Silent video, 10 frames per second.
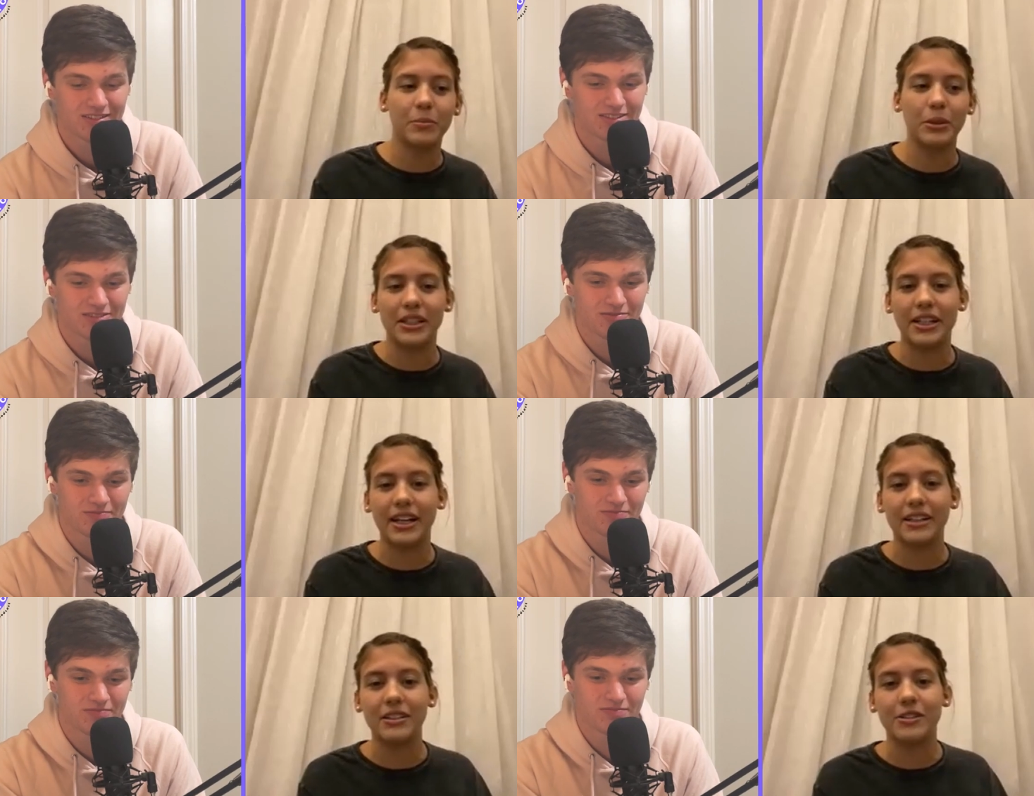Speaker 1: but
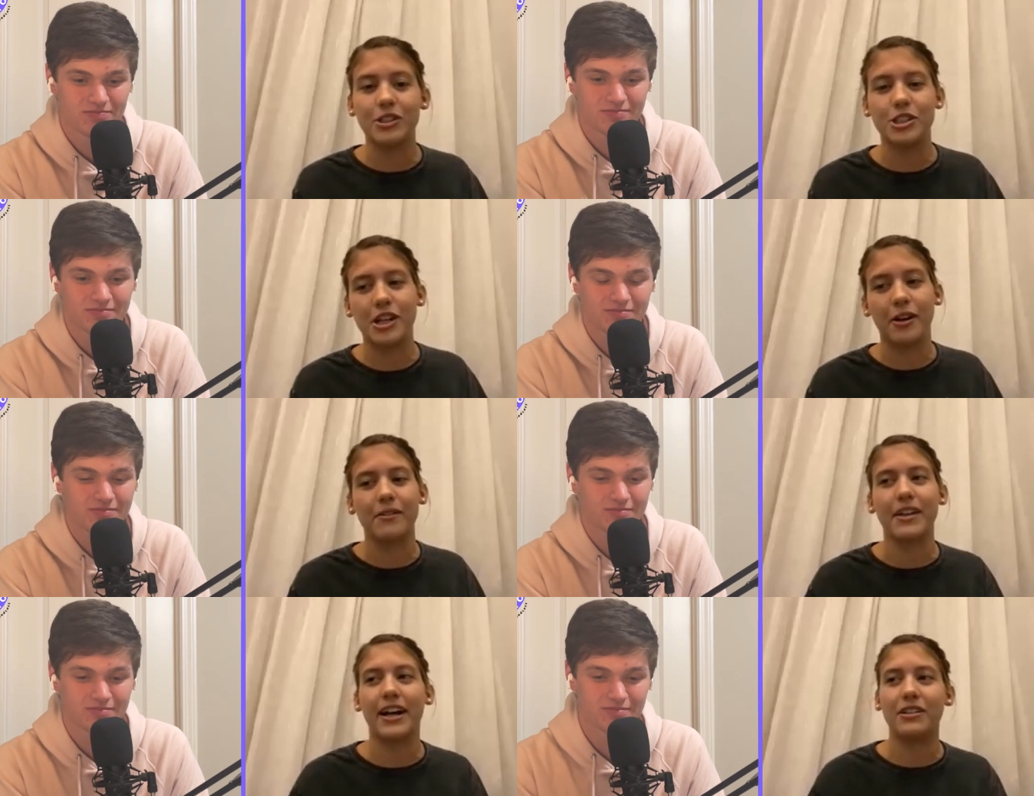yet
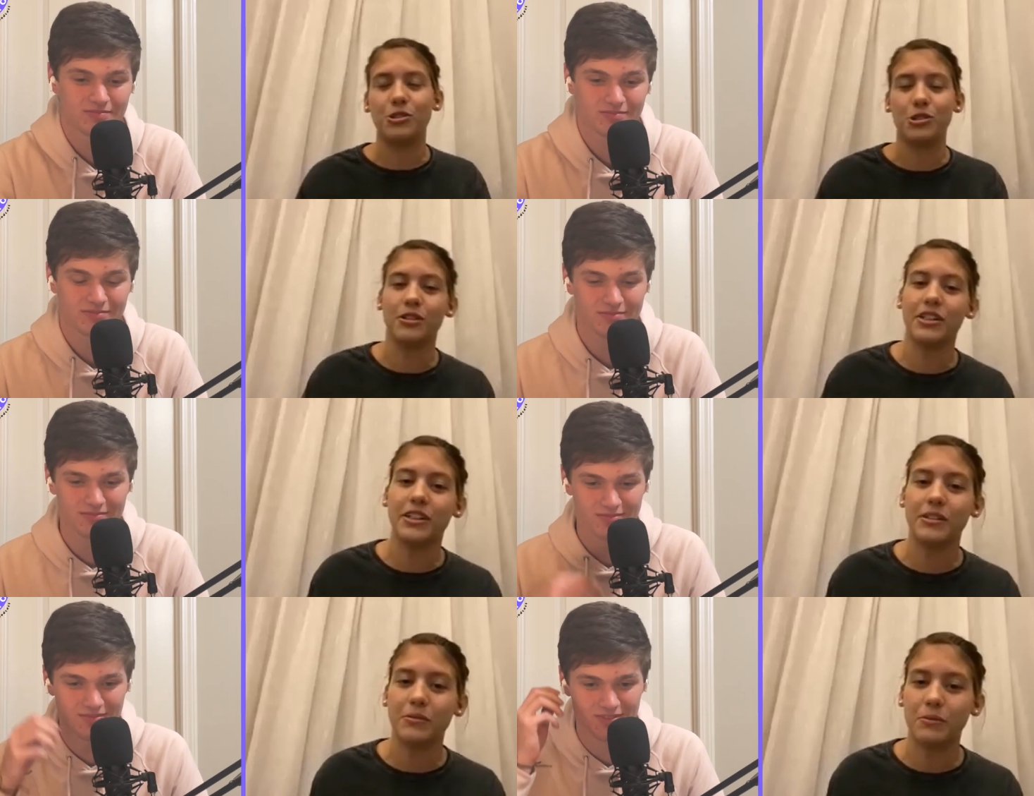share that
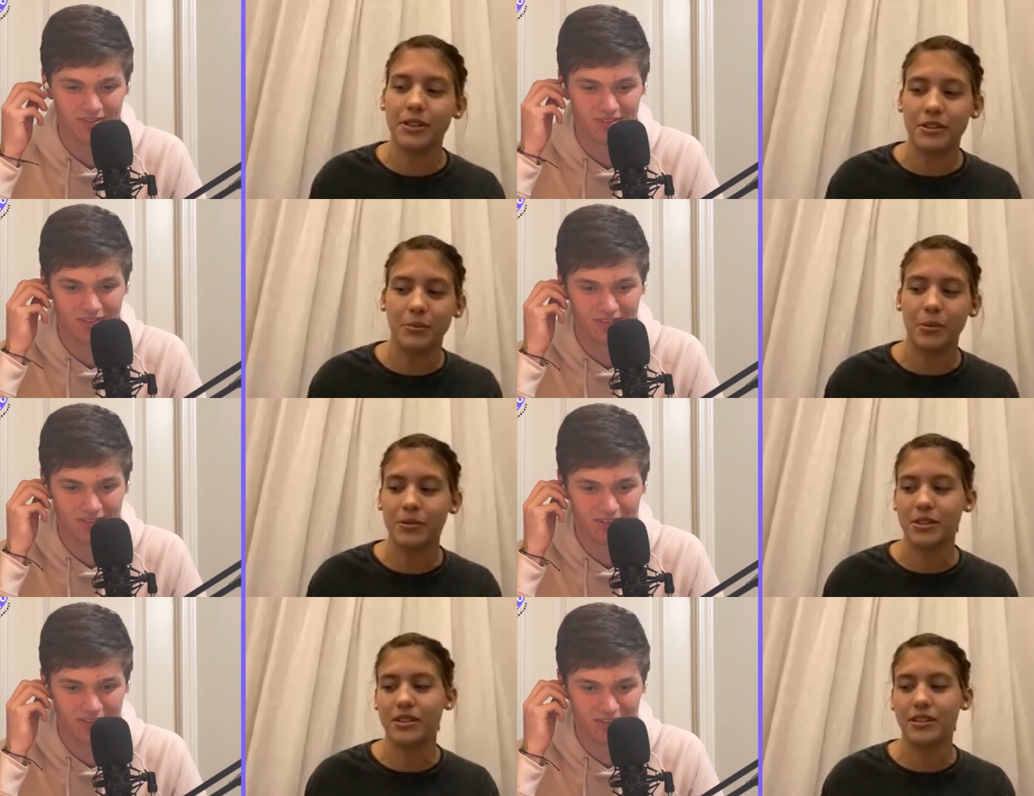journey with the
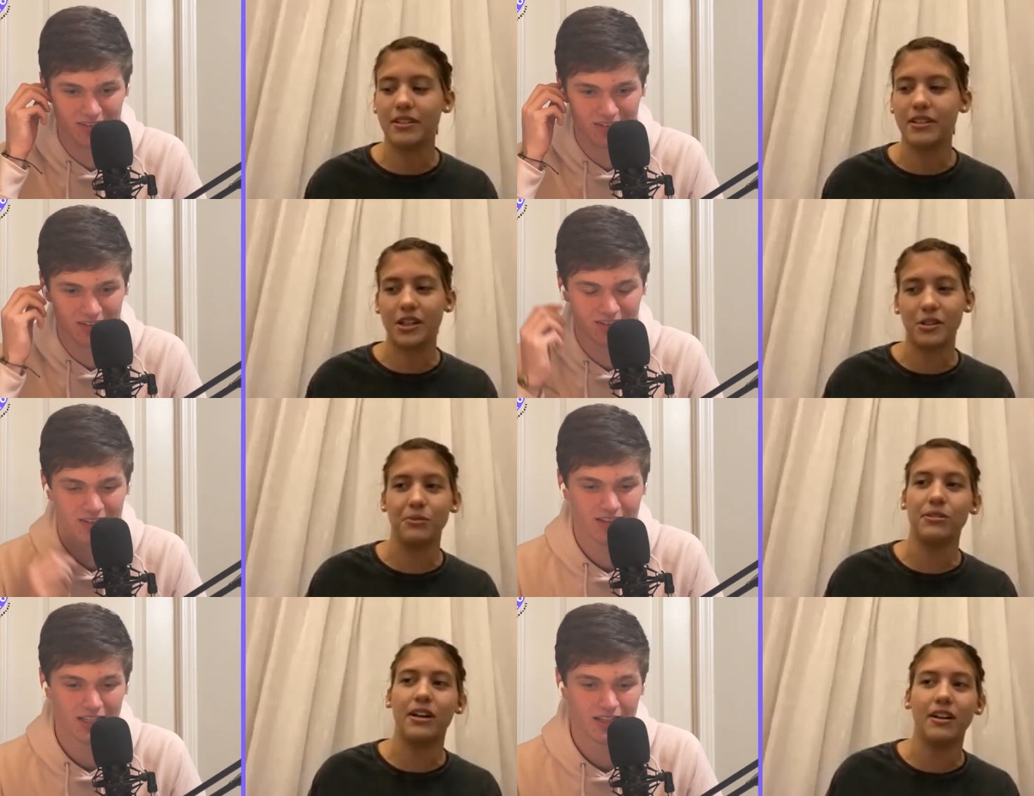person that
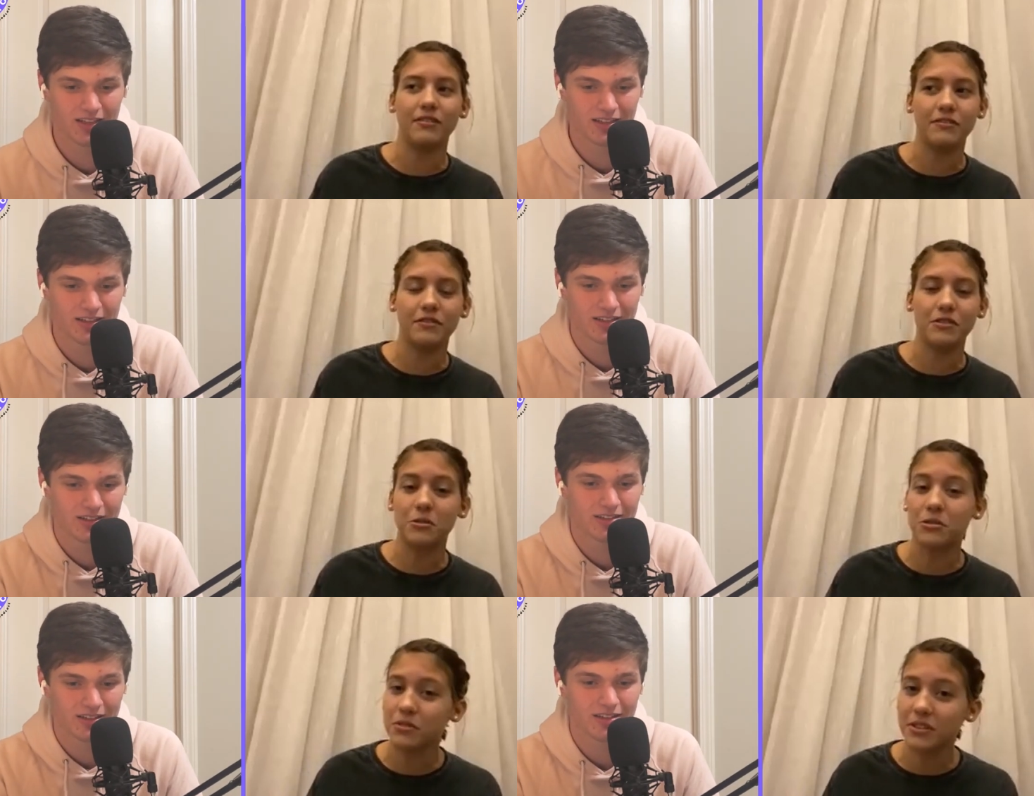you love.
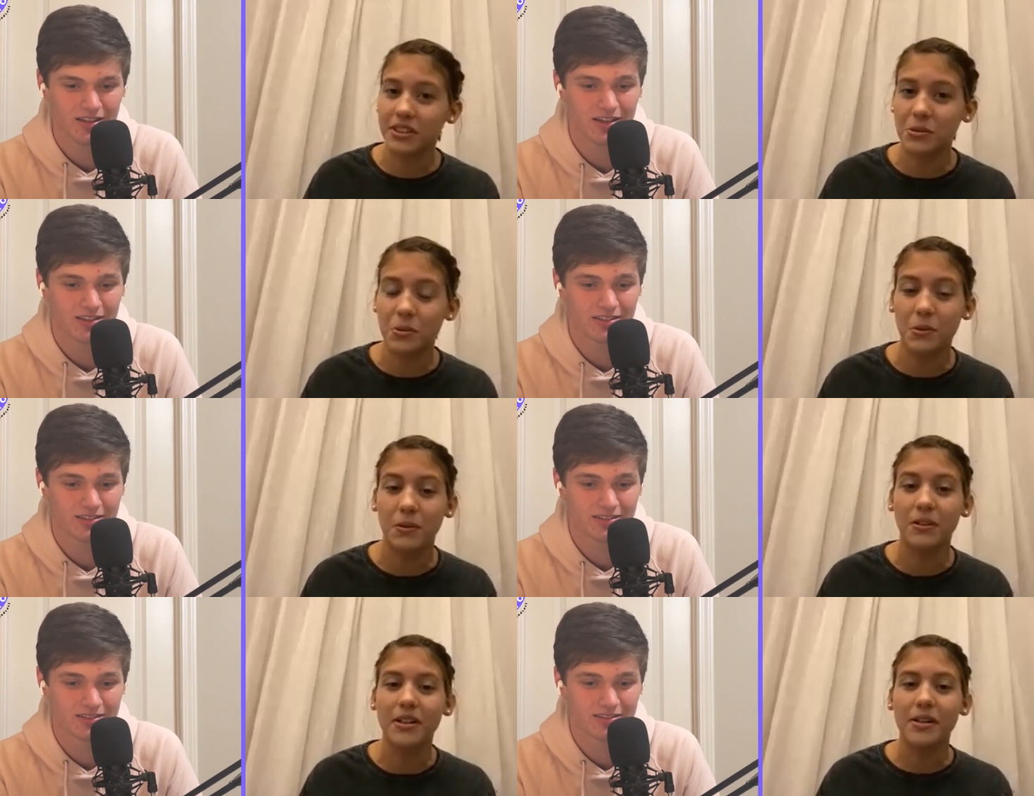So it's really cool yeah.